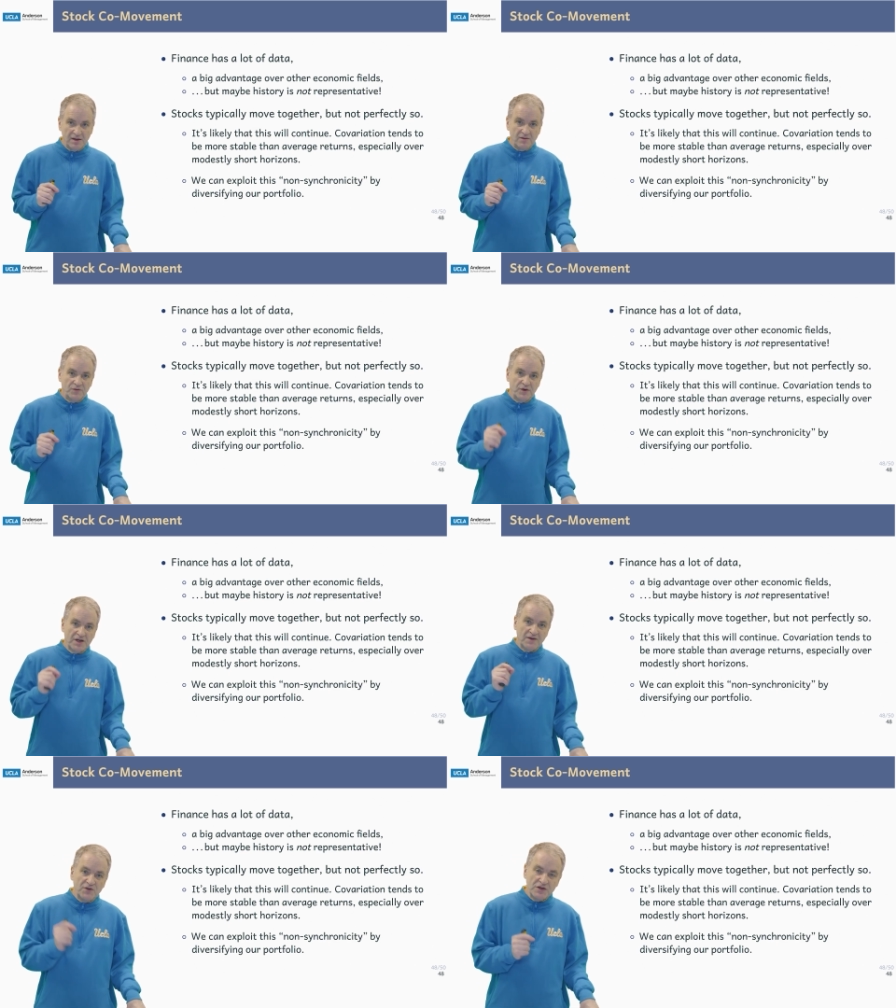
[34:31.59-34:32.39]
for
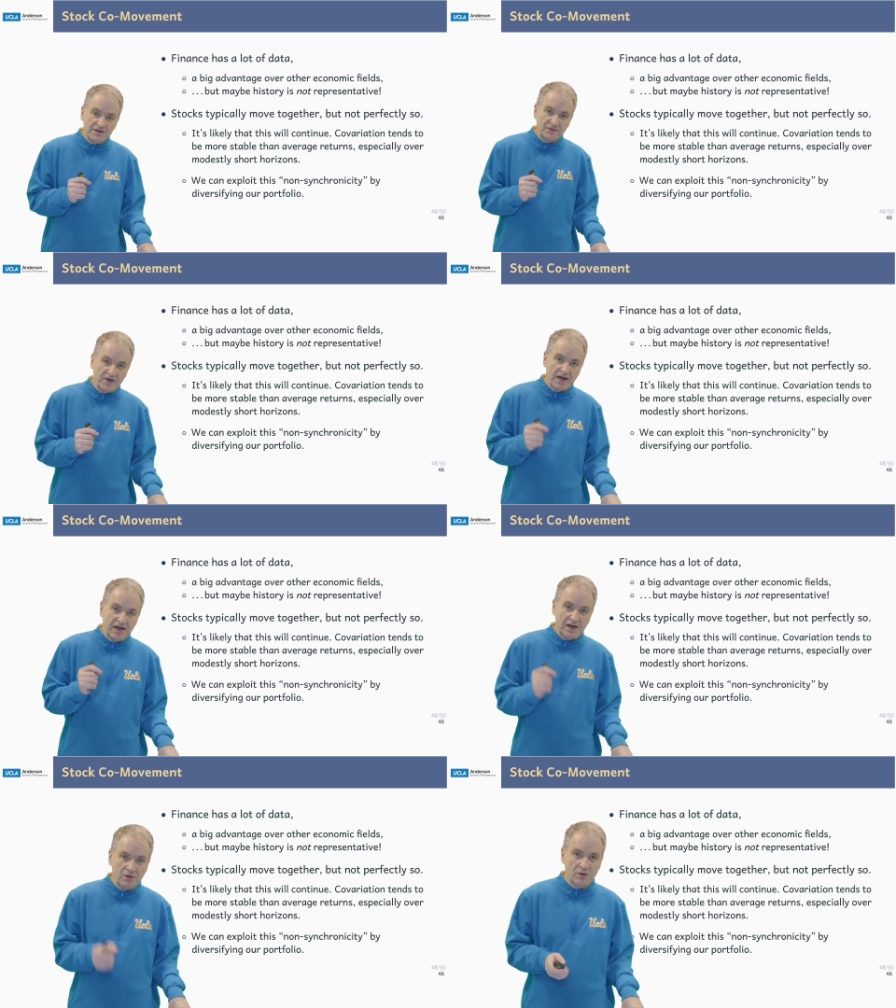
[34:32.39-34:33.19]
diversifying
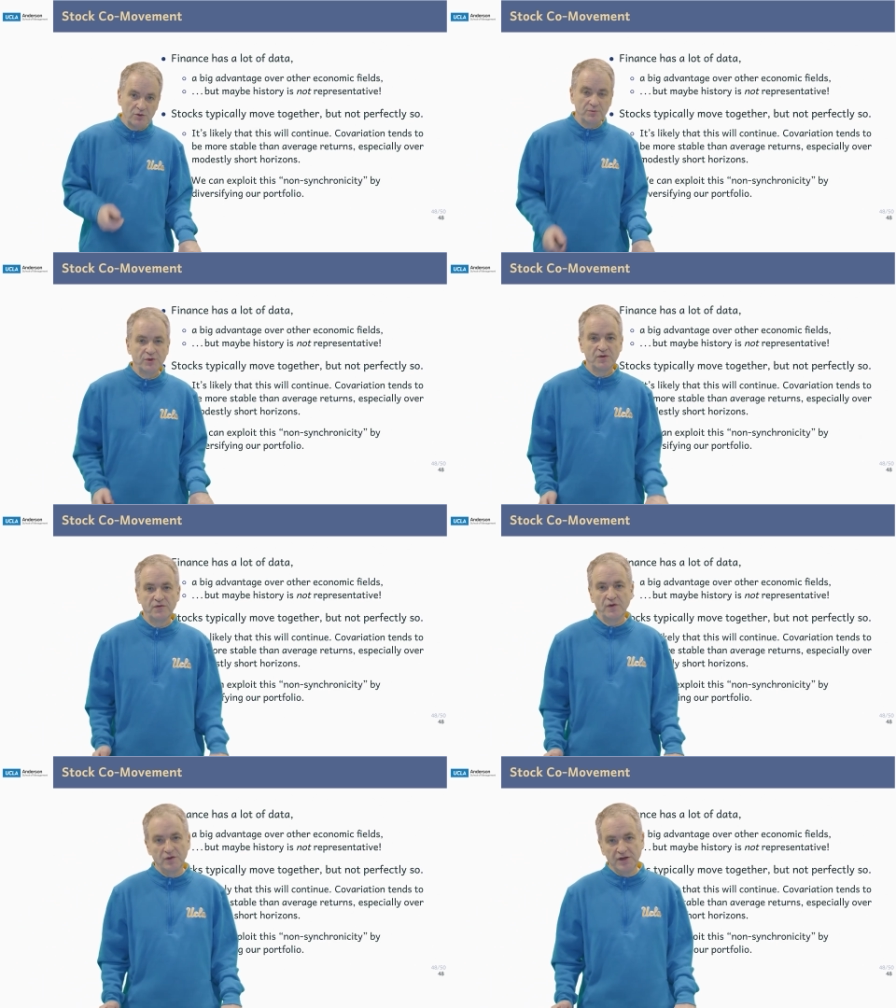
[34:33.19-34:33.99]
our own
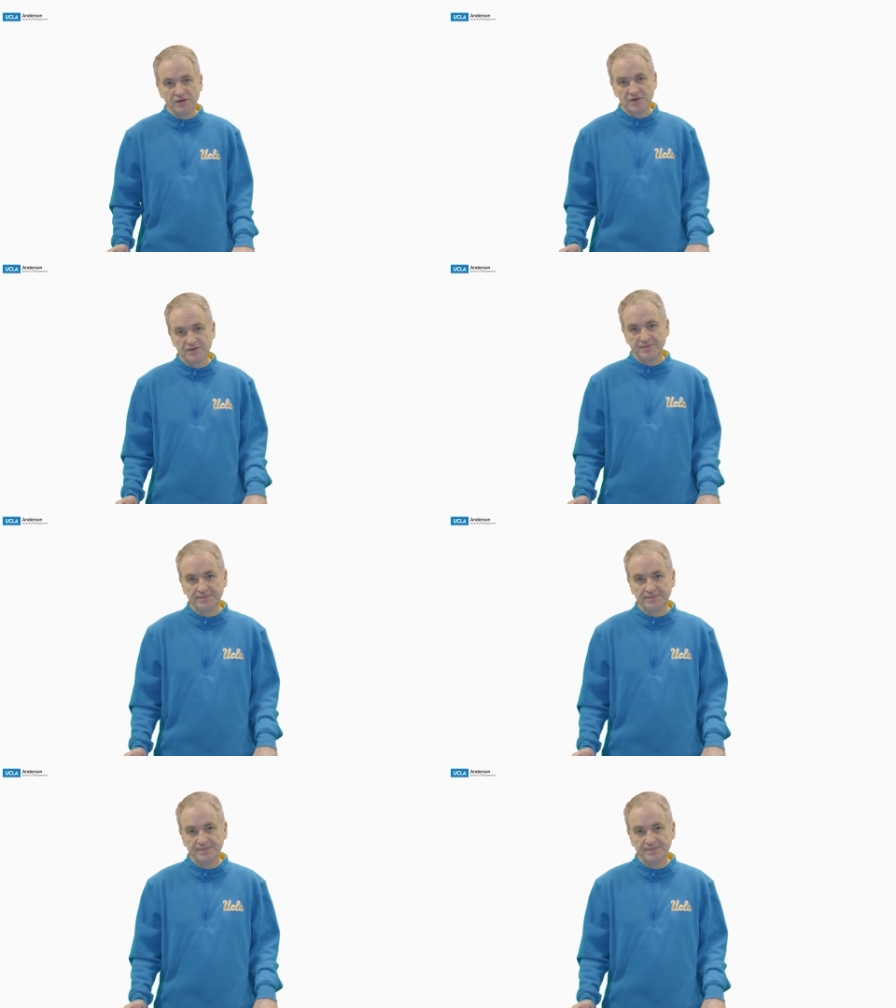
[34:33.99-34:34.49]
portfolios.